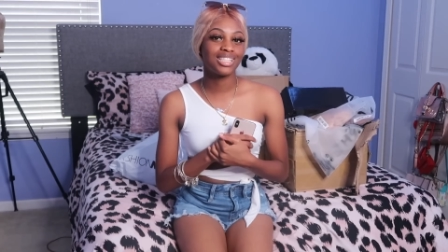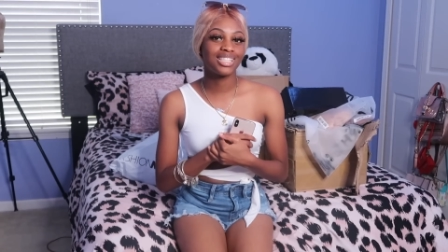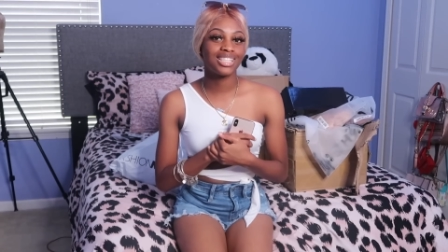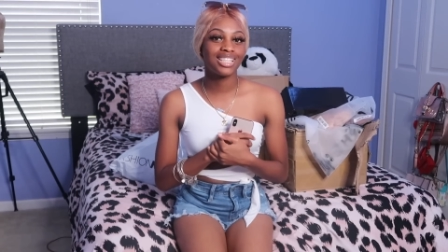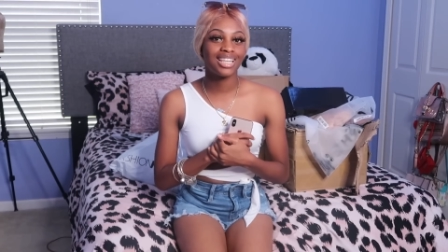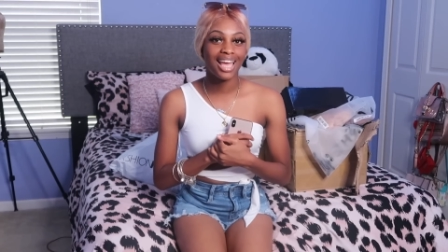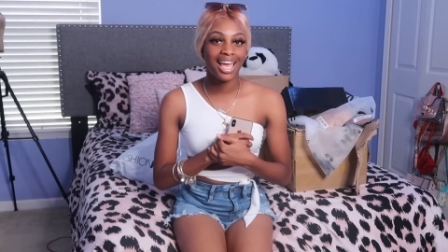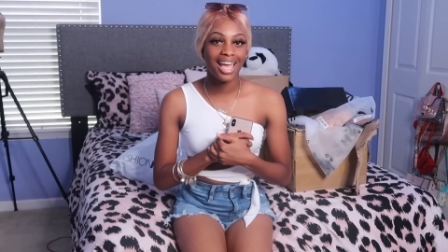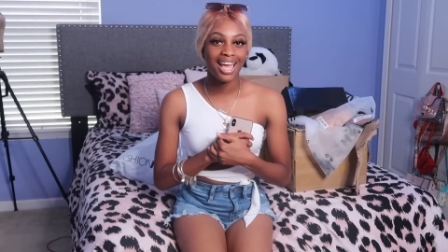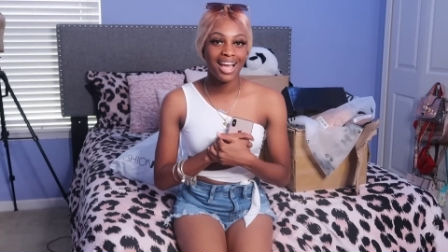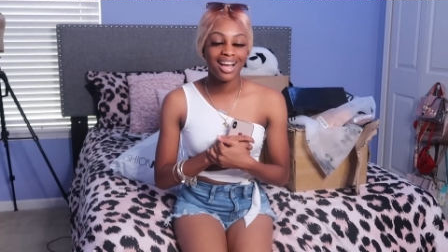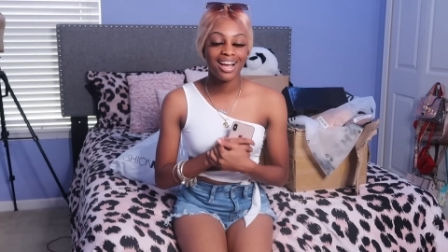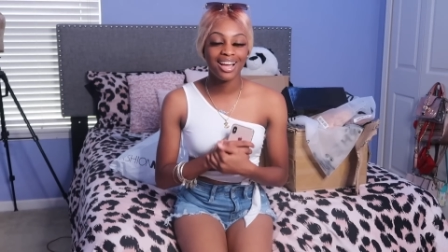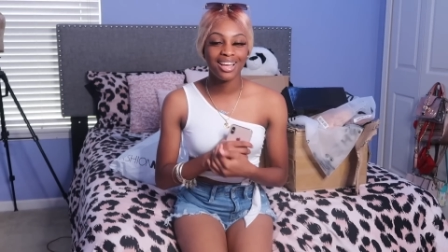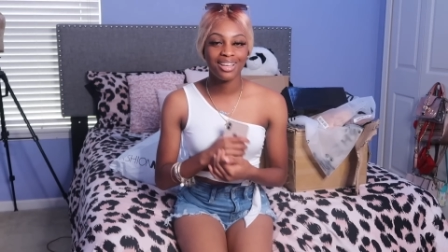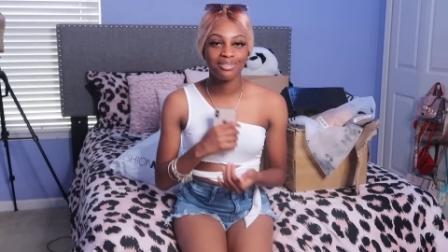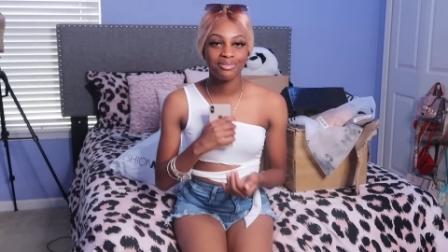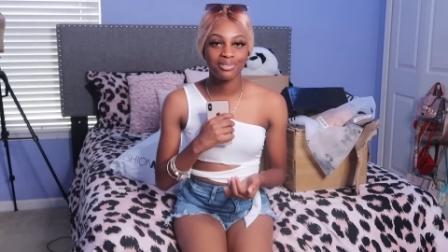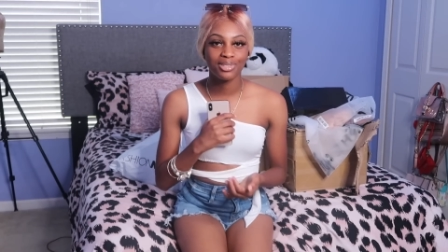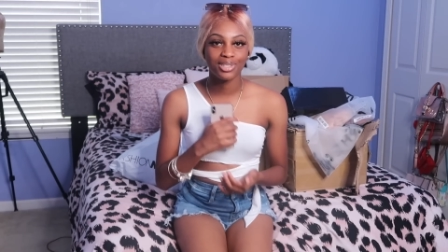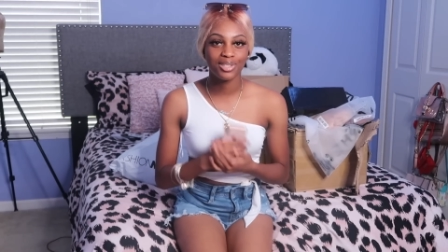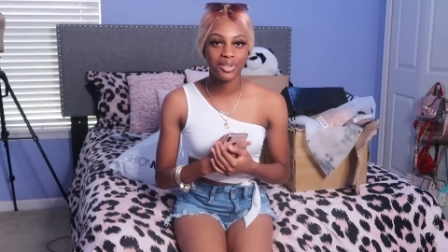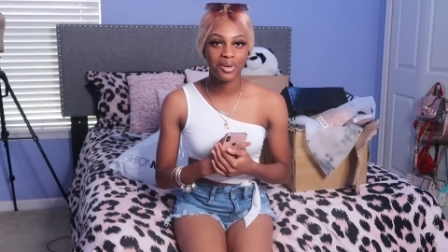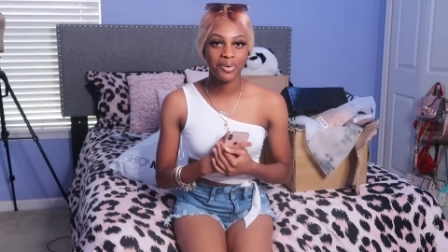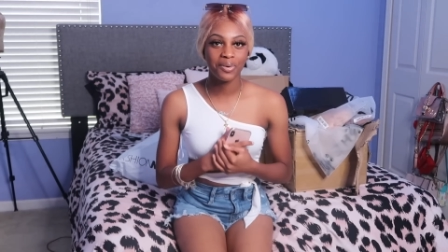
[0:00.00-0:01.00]
Today I
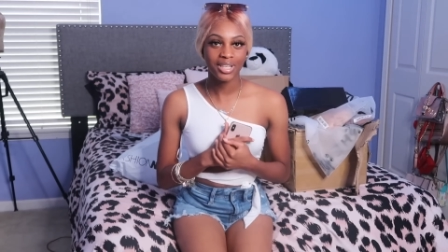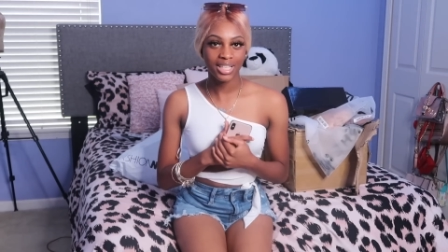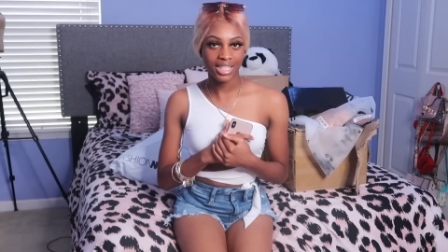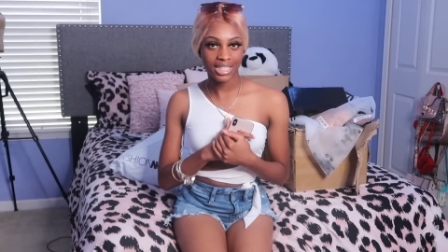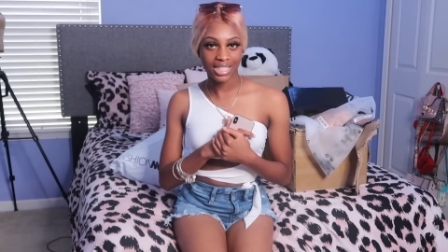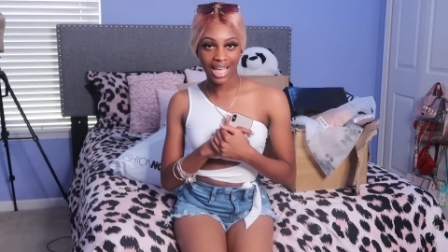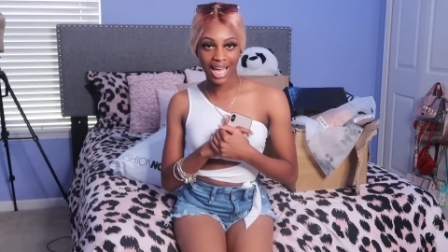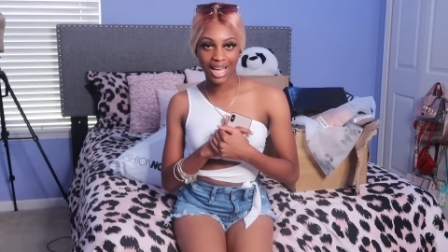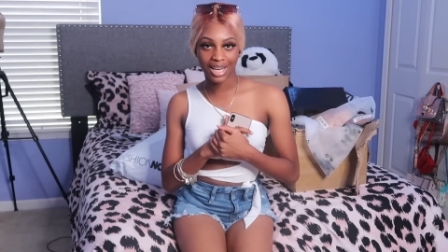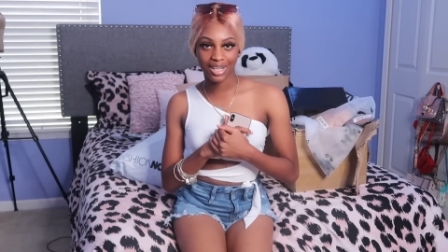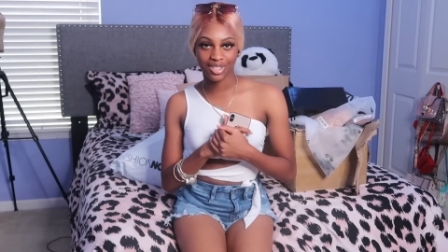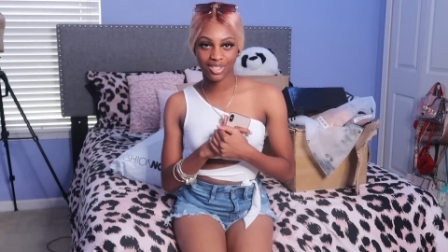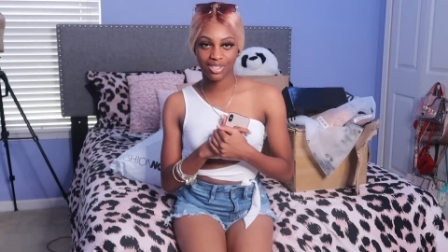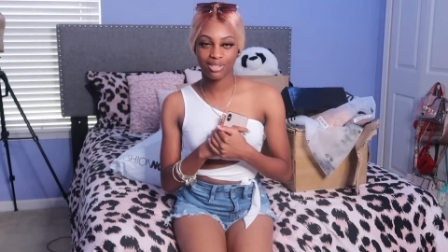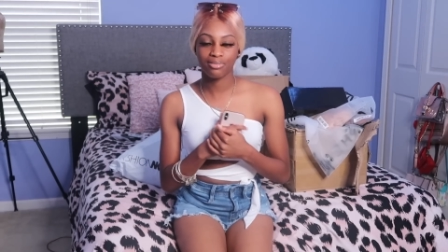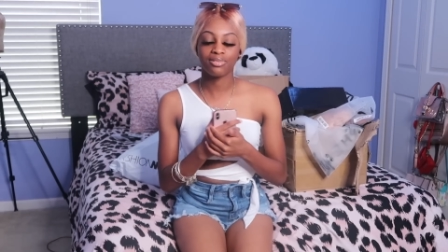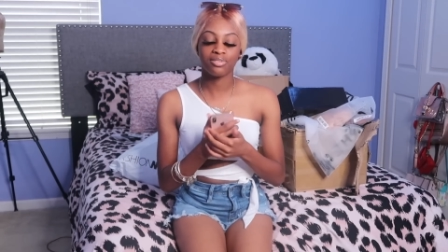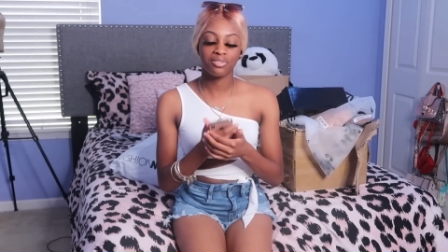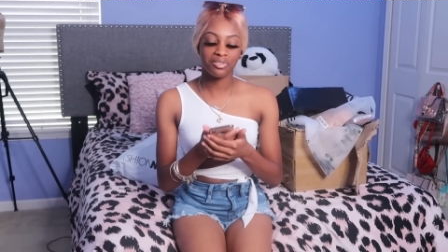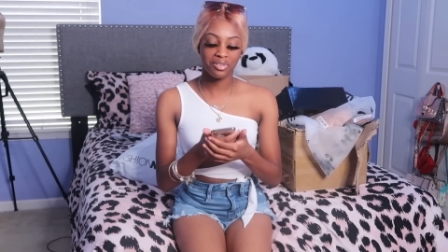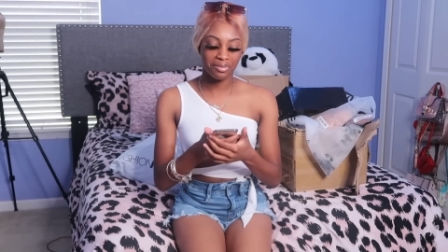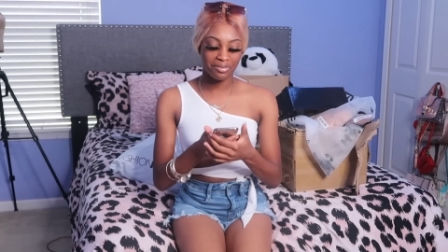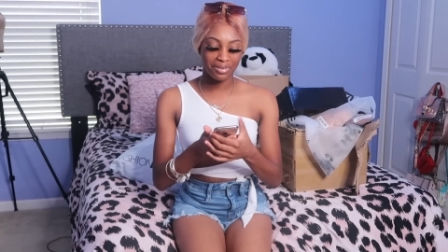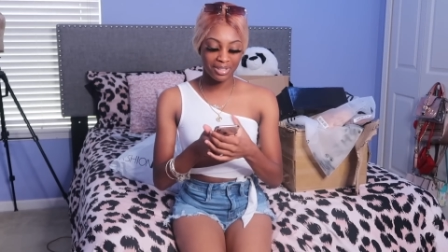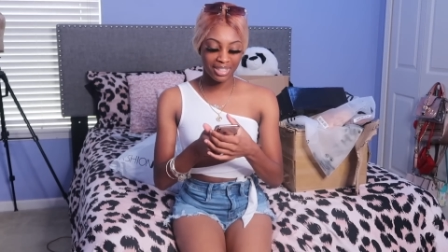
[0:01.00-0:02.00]
am so excited to be
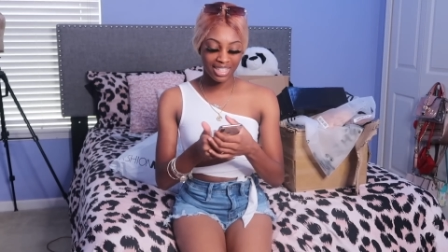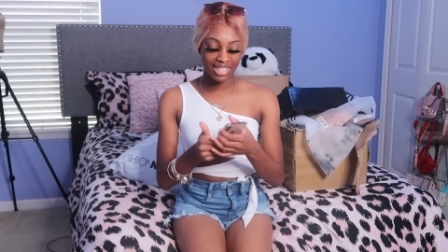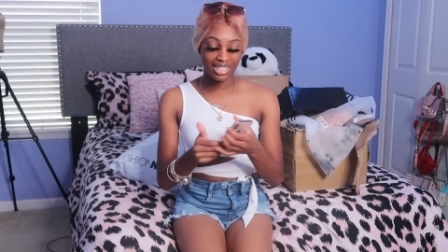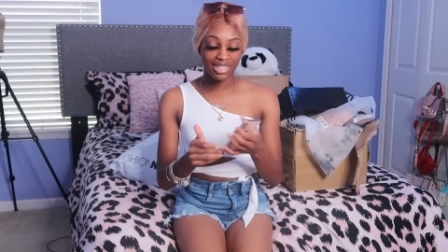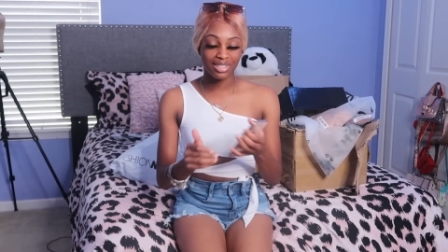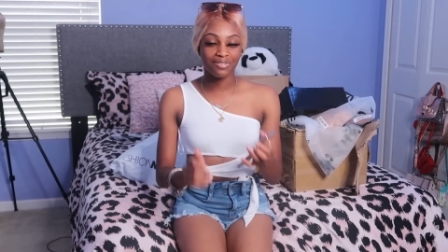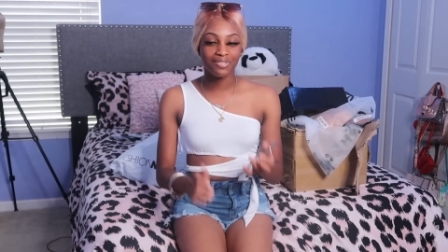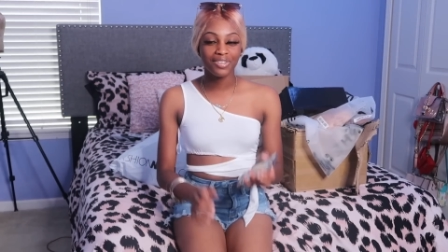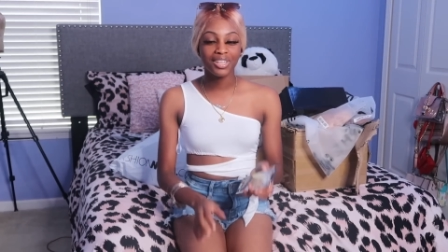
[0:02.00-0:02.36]
filming this